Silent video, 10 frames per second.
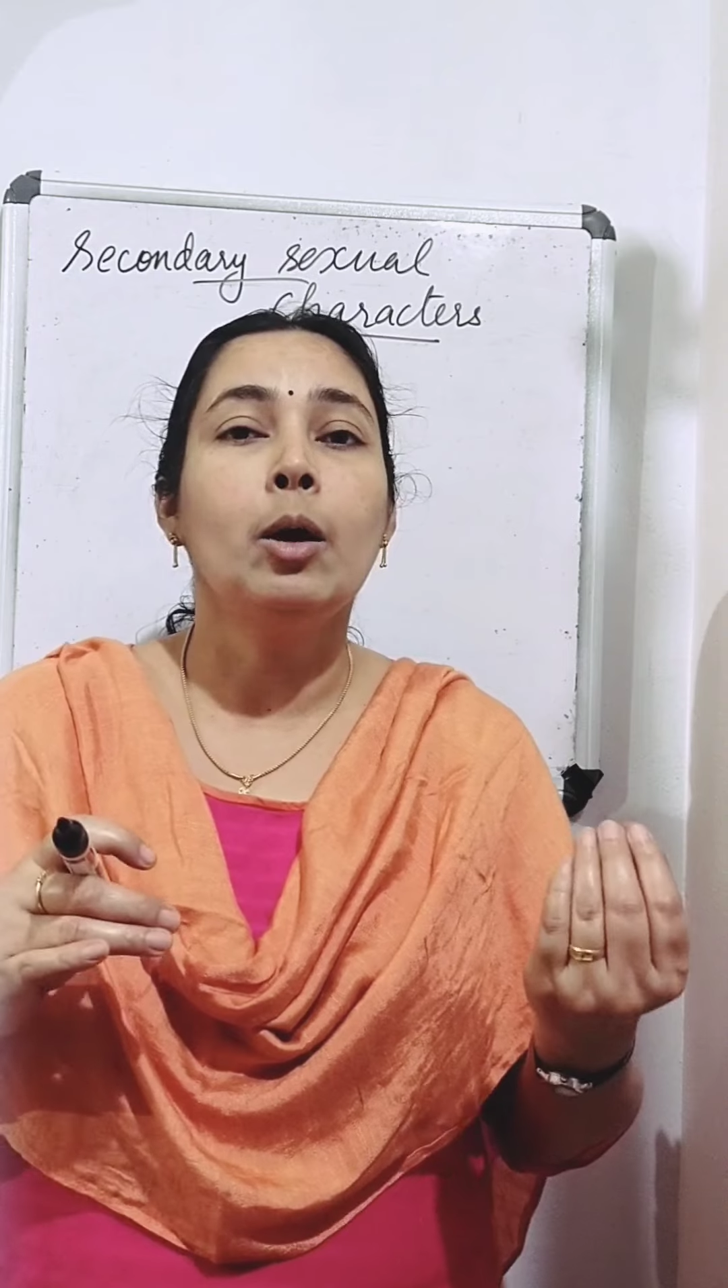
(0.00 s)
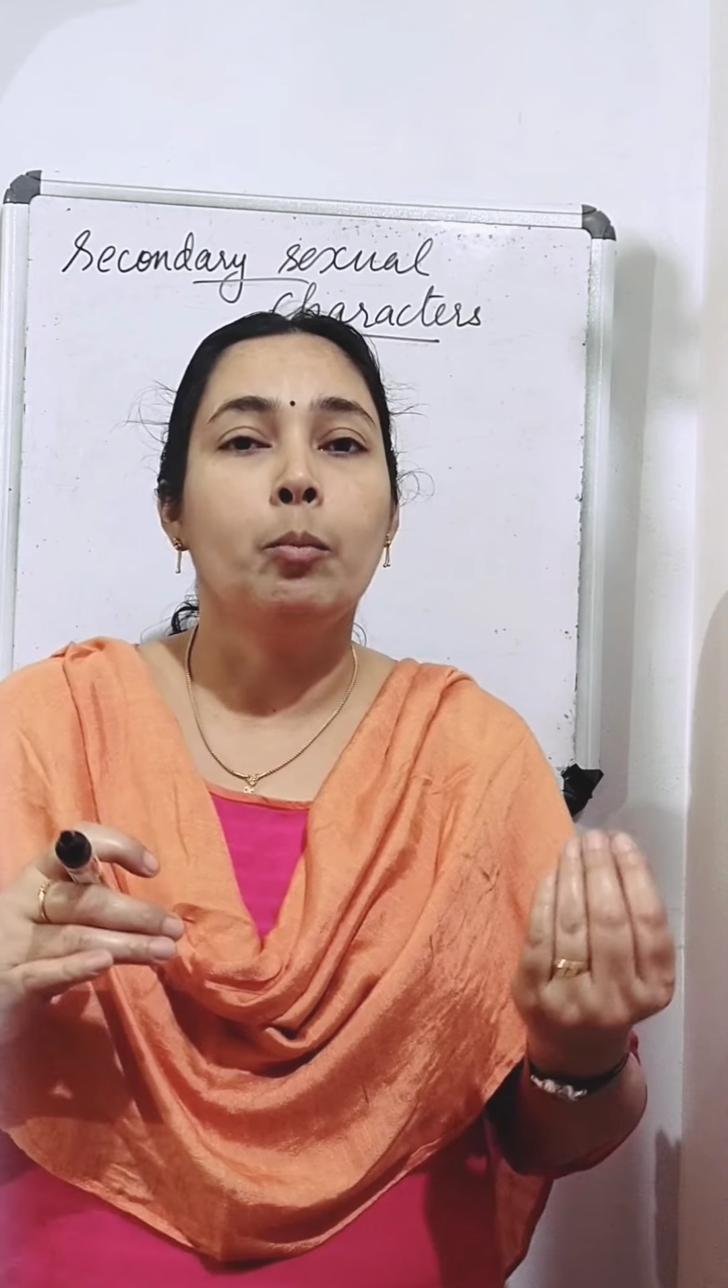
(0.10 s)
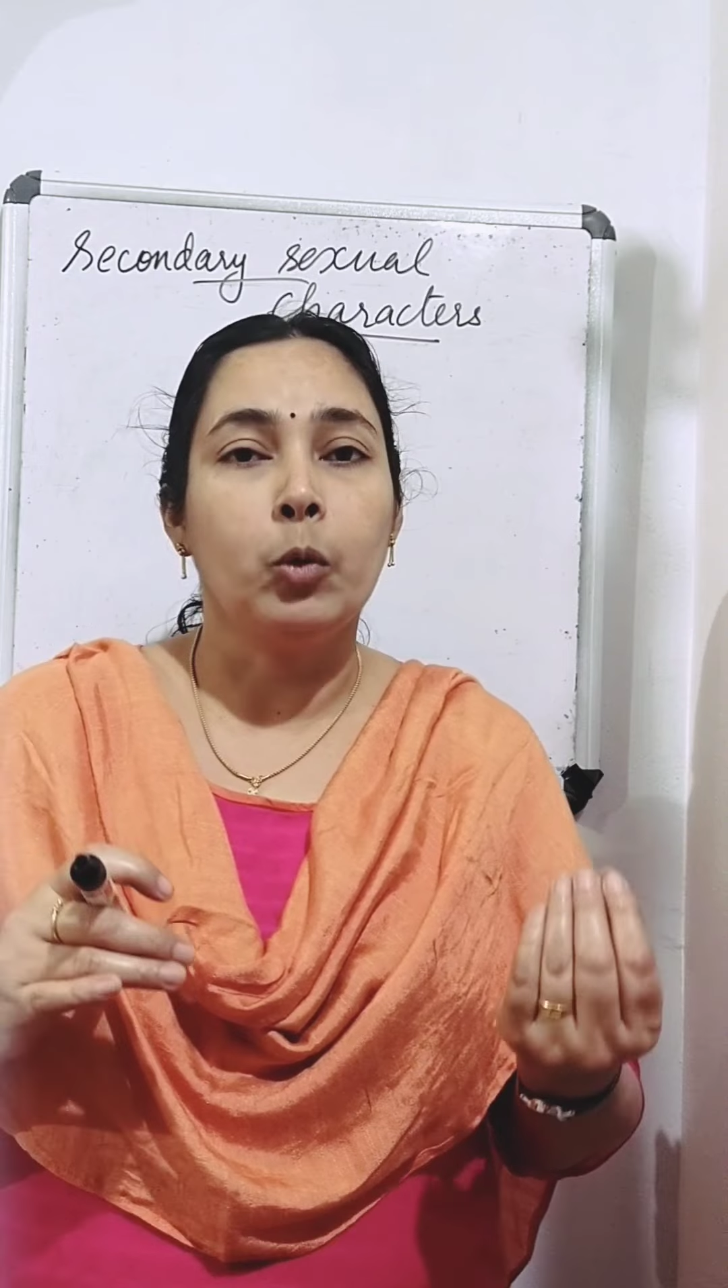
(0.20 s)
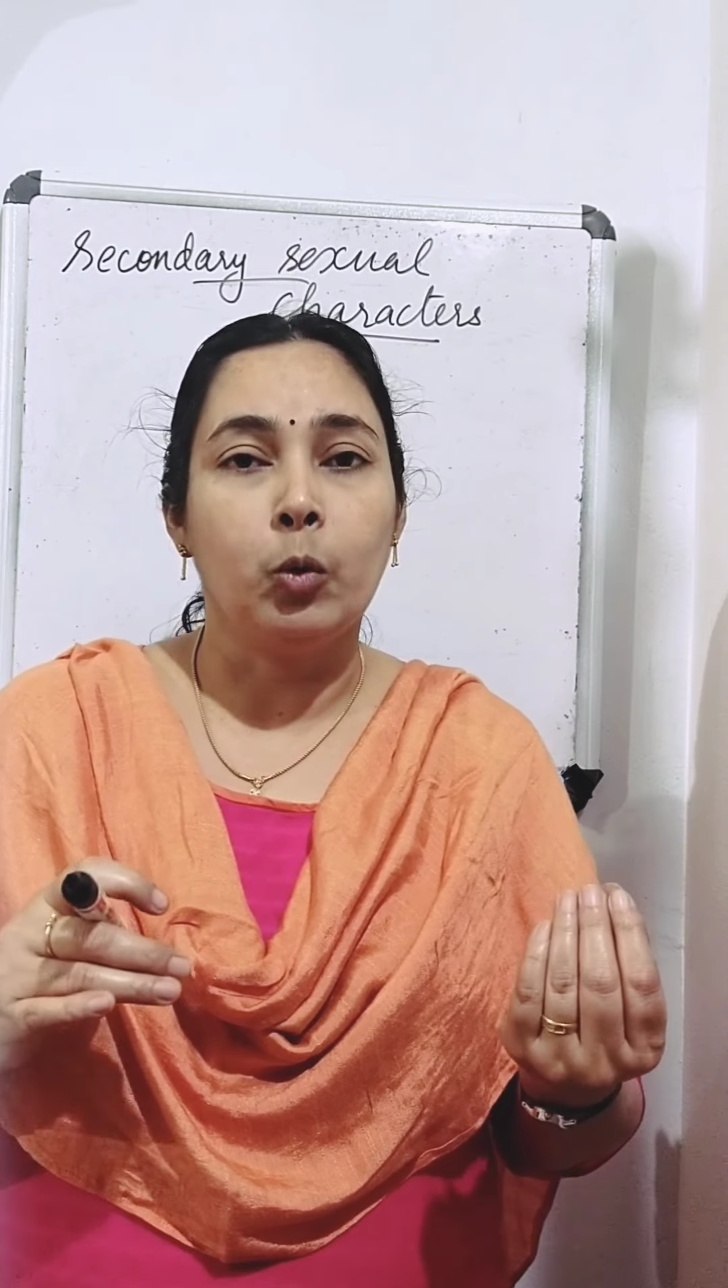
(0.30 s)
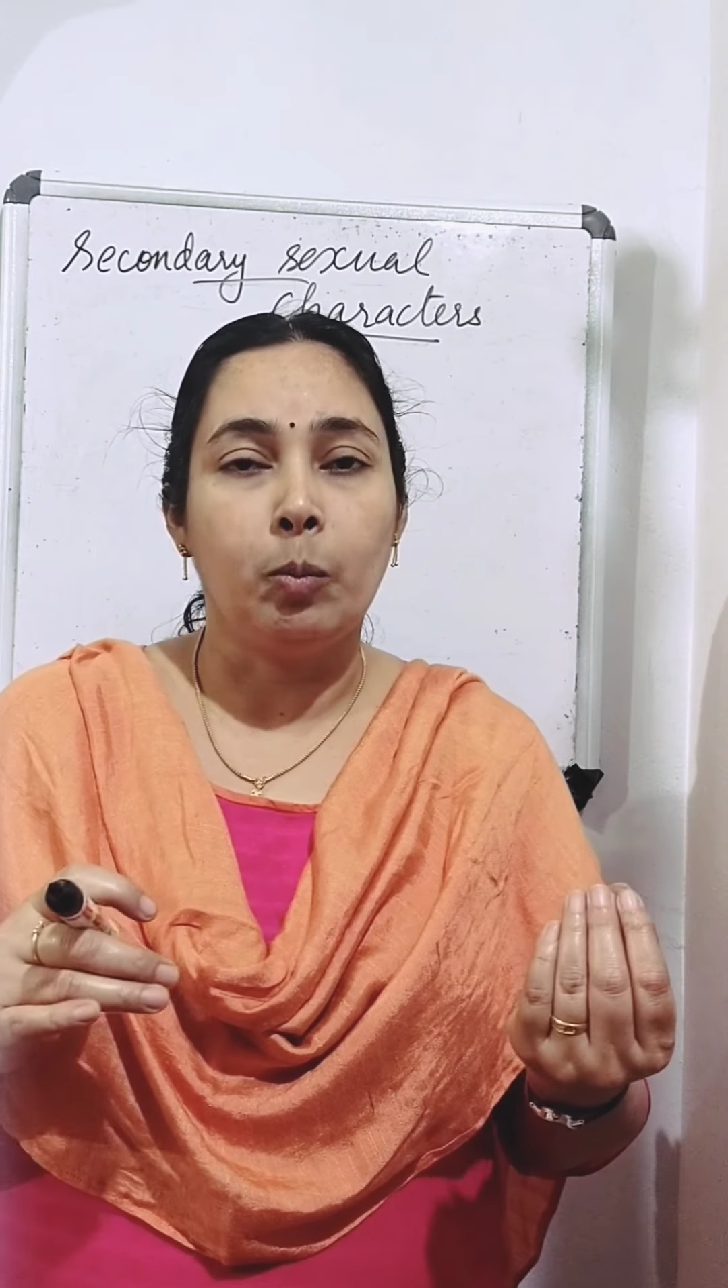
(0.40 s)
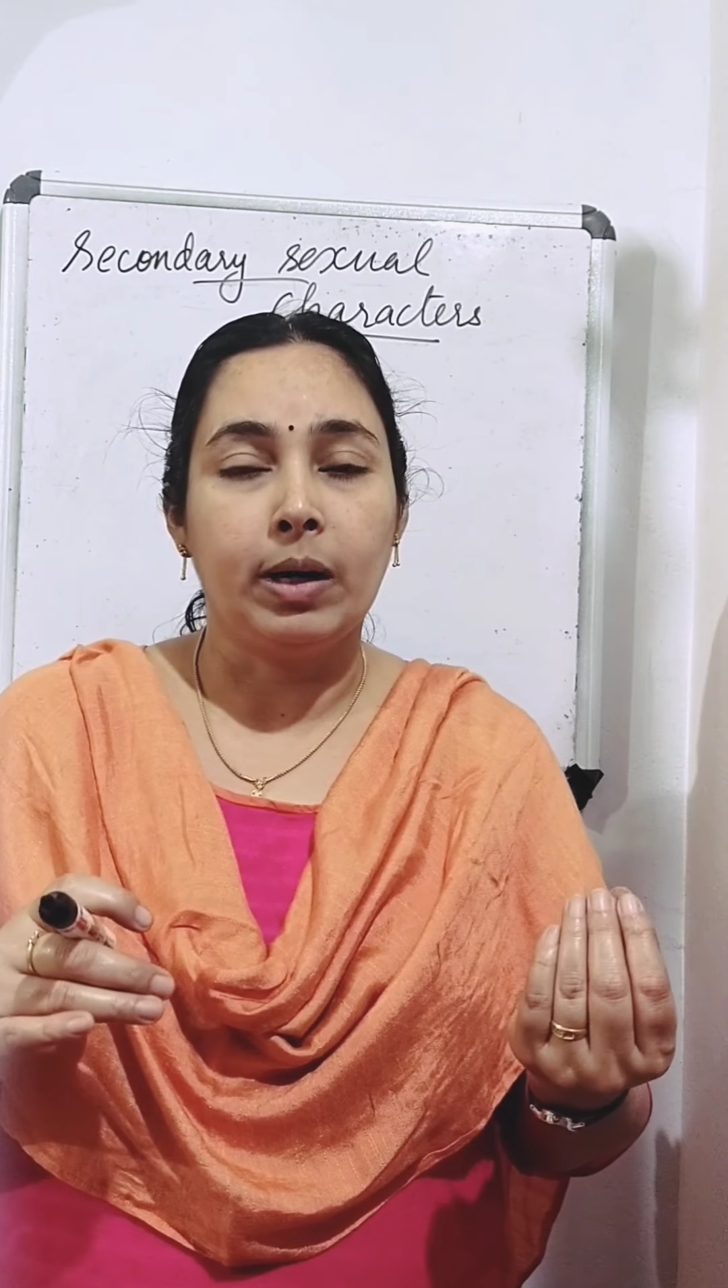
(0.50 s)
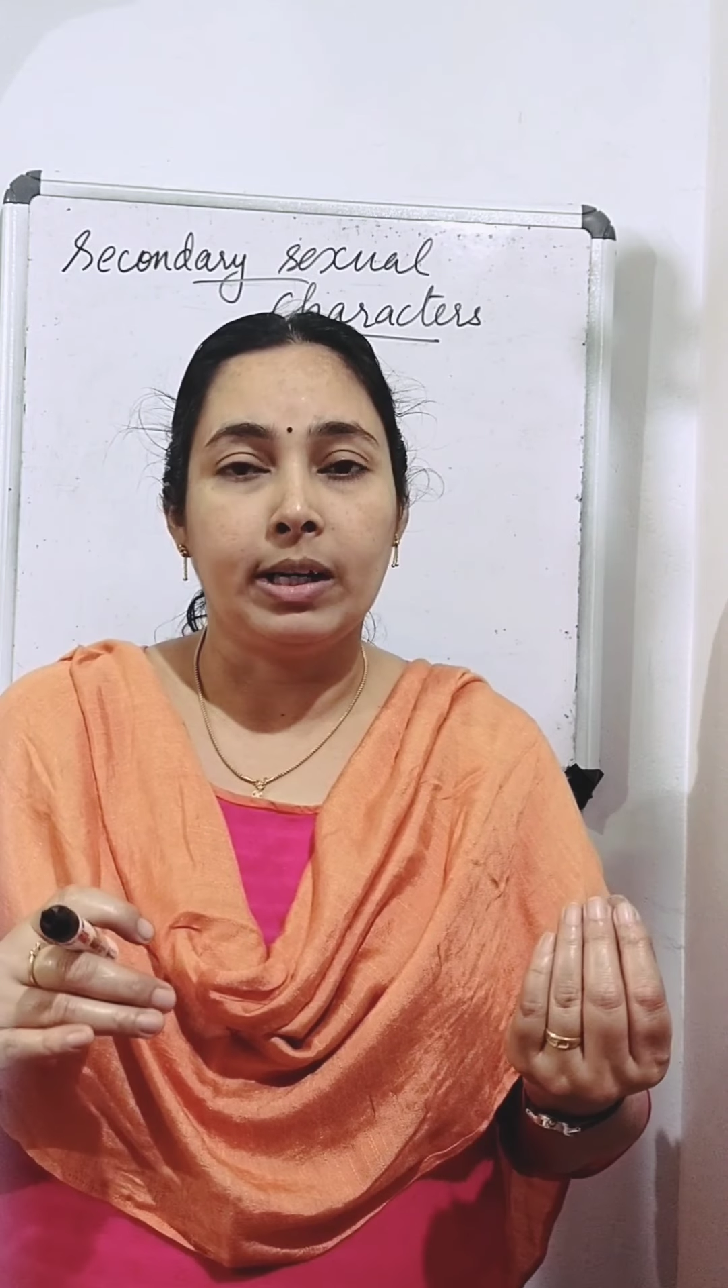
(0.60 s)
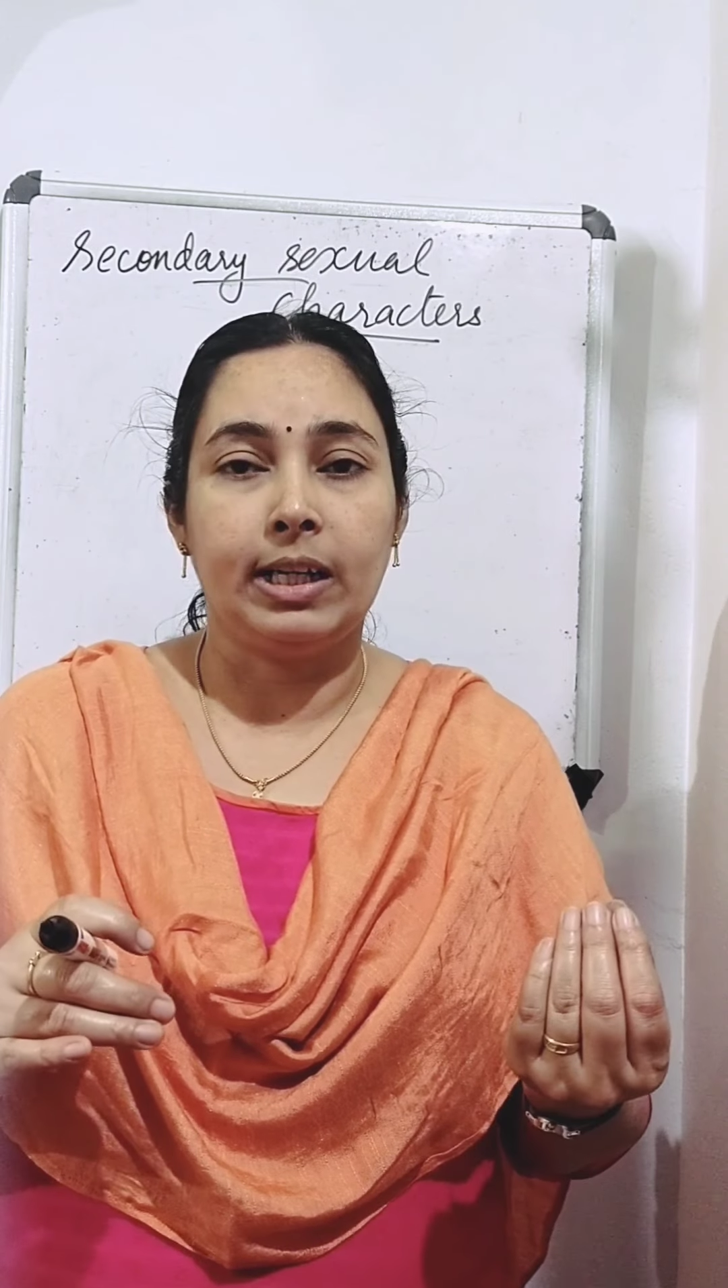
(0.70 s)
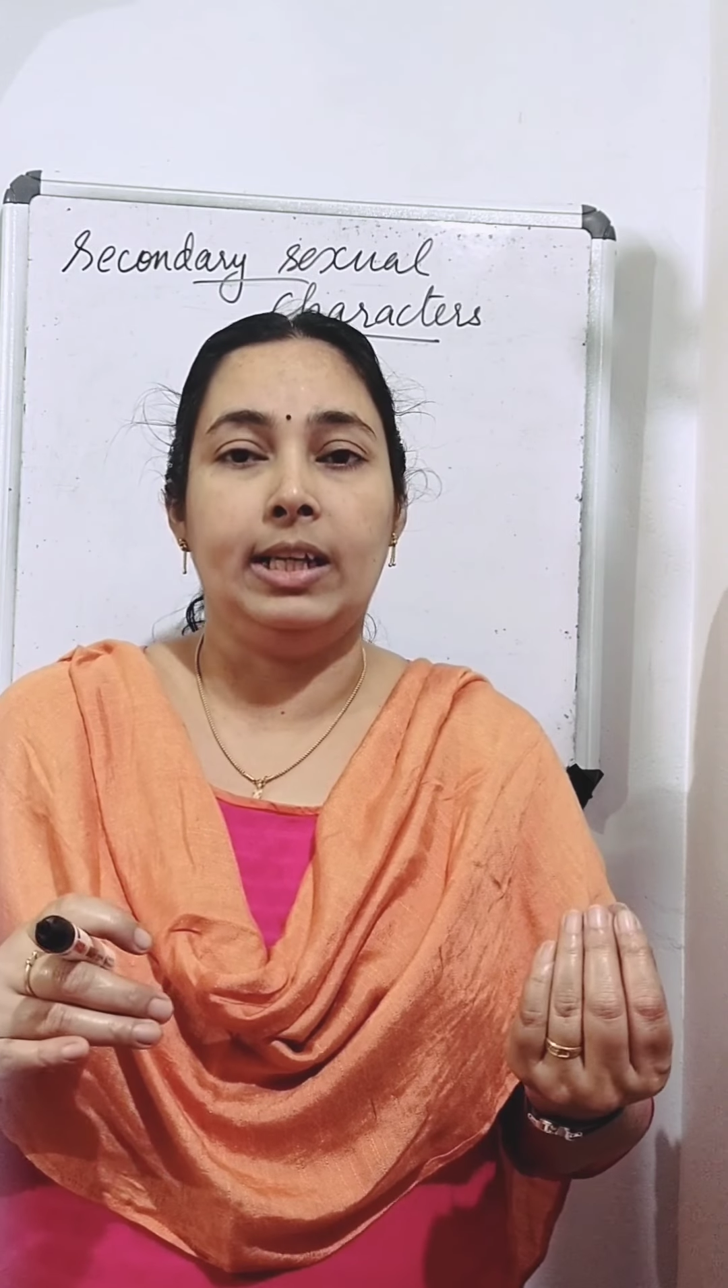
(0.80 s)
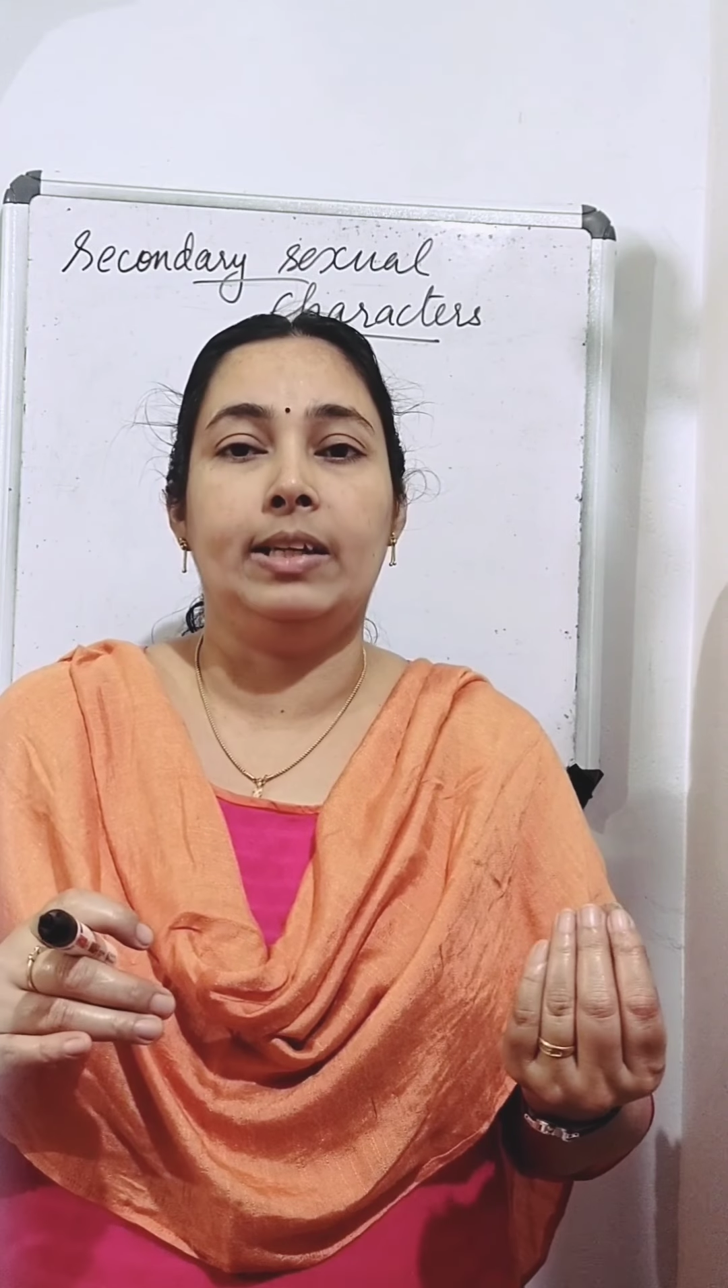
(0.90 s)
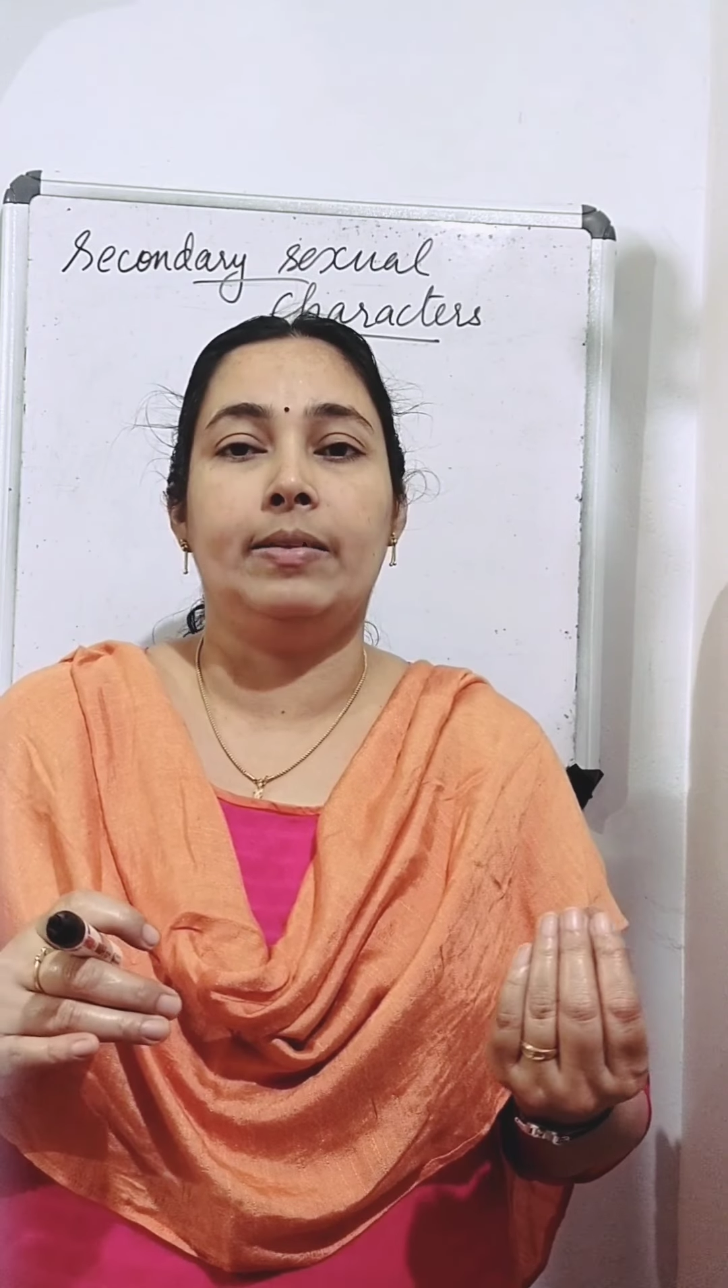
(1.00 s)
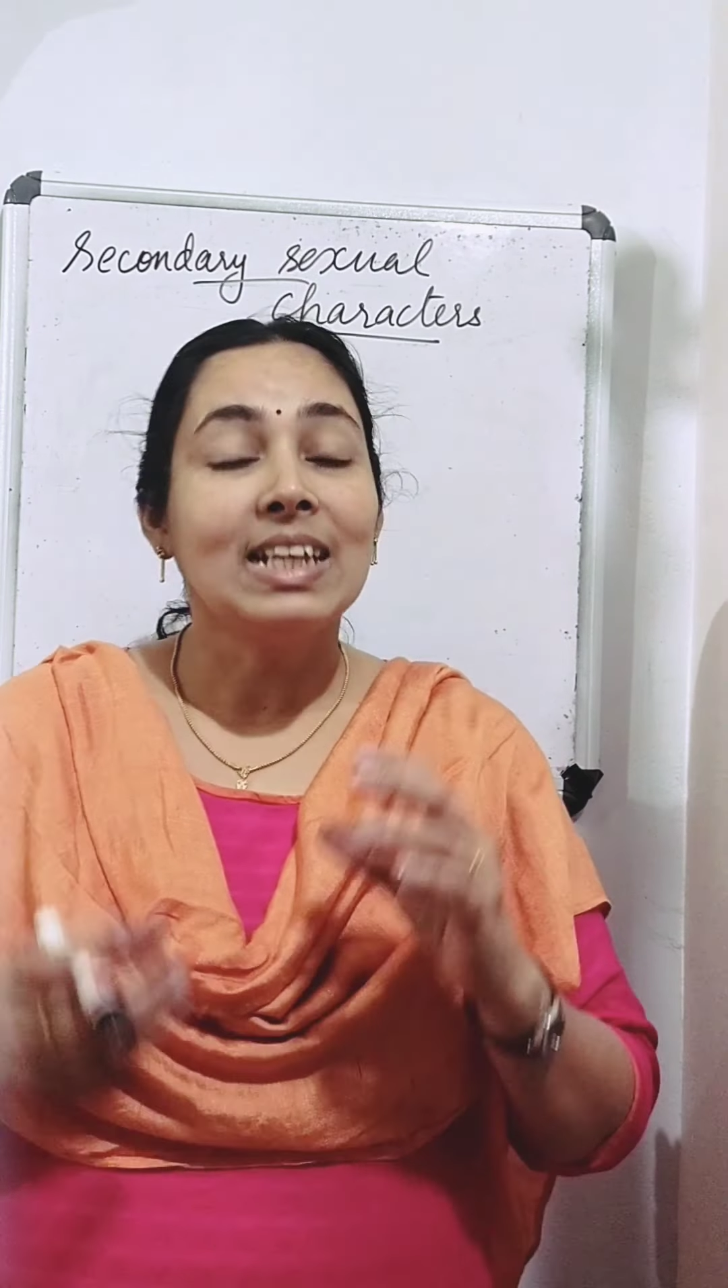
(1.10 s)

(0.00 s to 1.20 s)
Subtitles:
puberty.